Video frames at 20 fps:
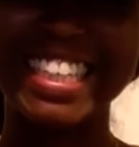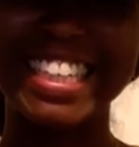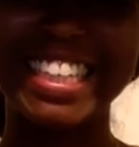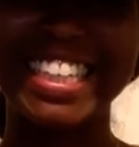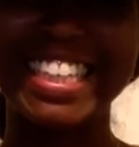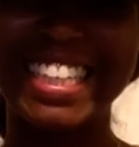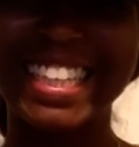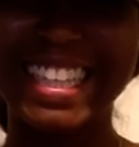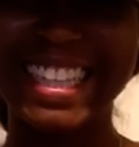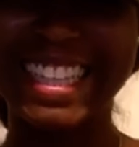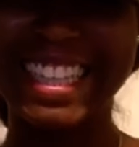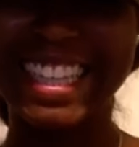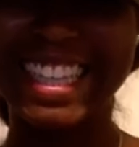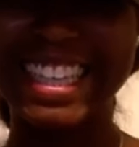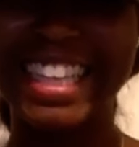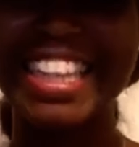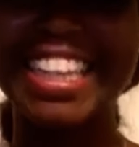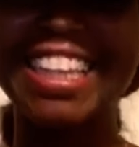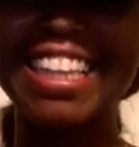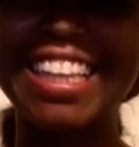
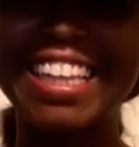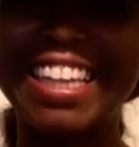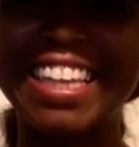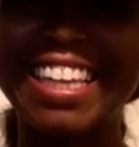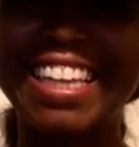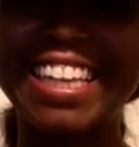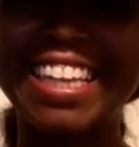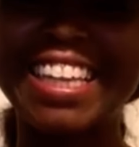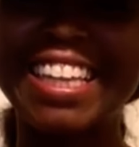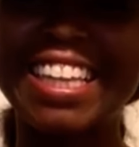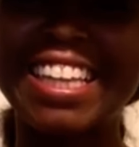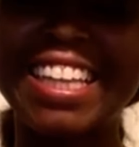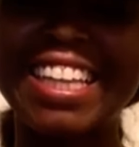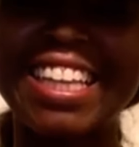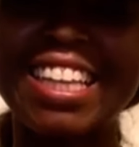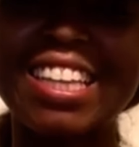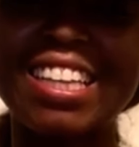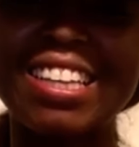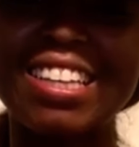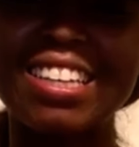
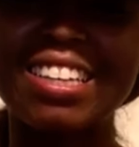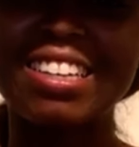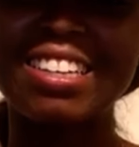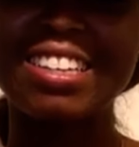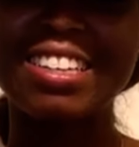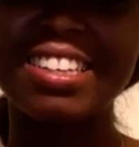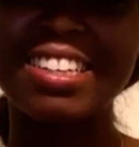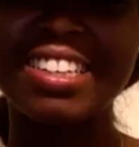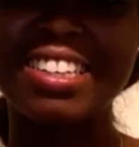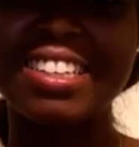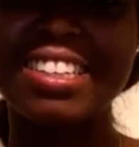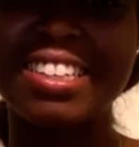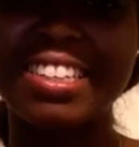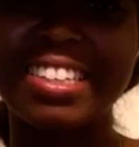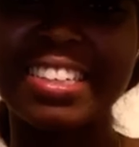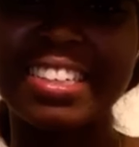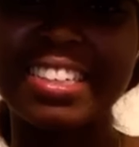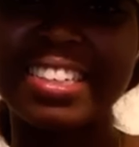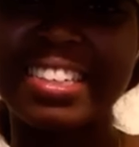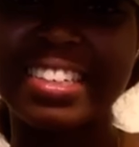
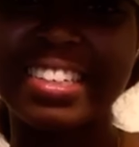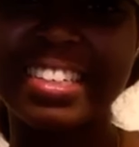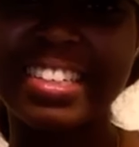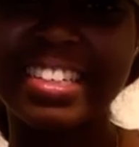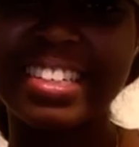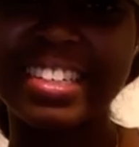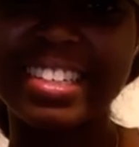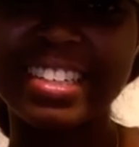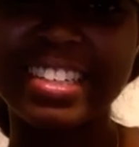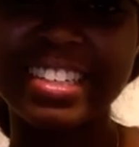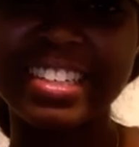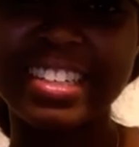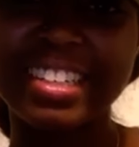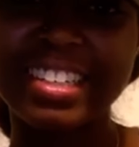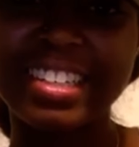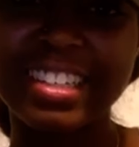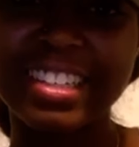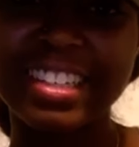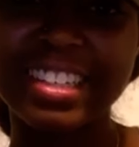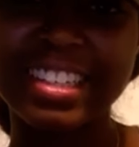
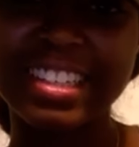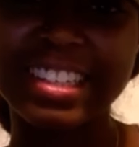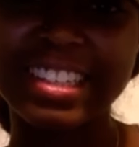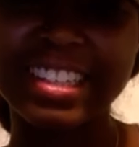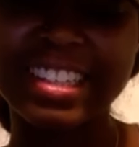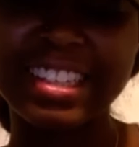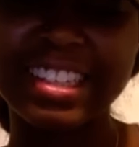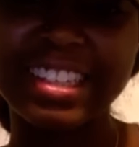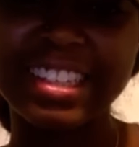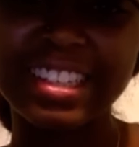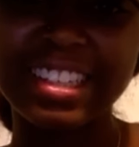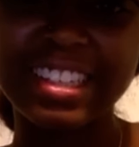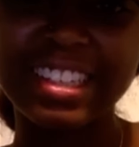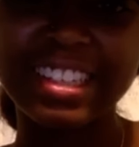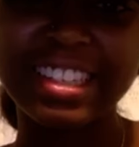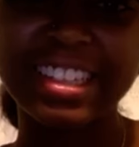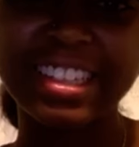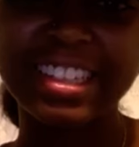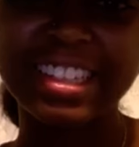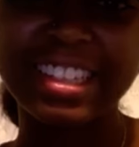
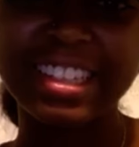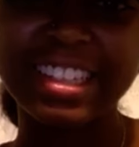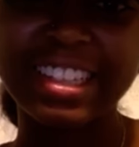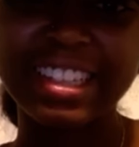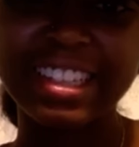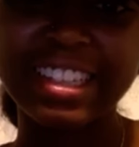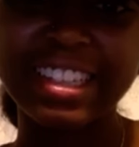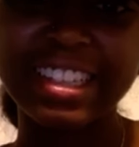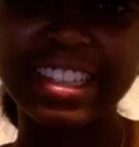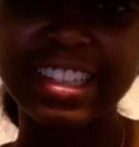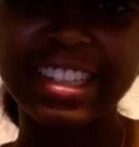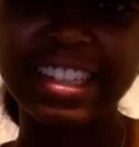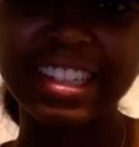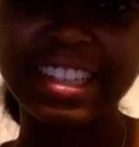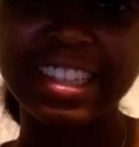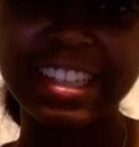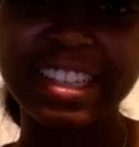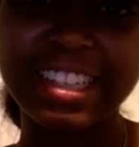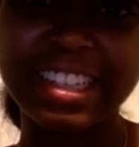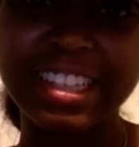
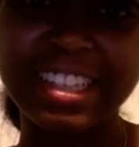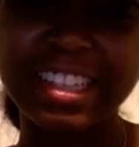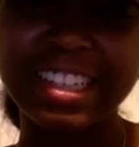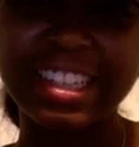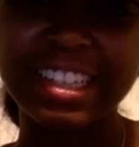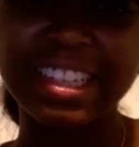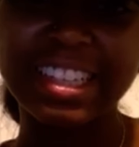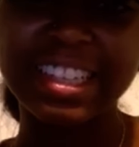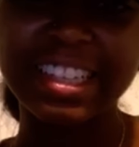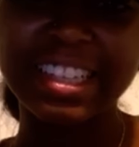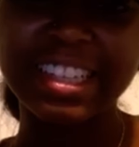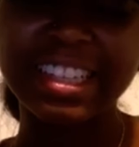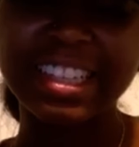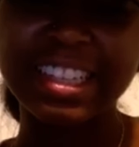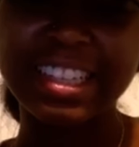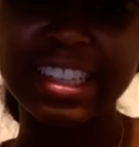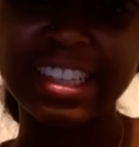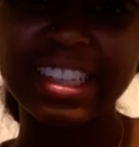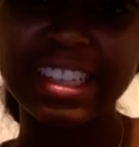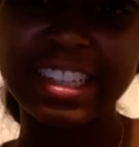
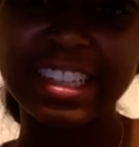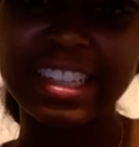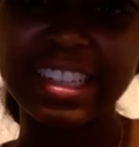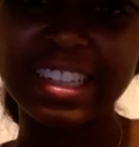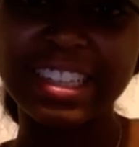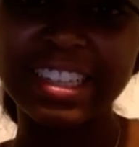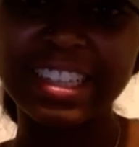[no speech]